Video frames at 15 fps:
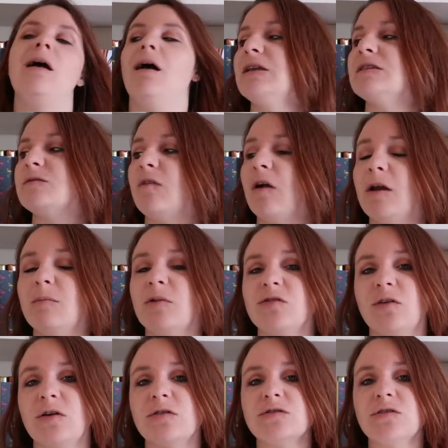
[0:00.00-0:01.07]
It's very much
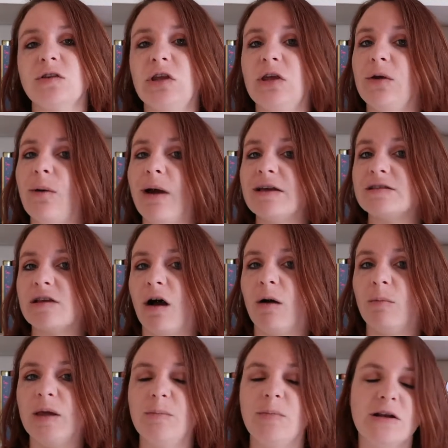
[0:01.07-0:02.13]
focused on the US Army,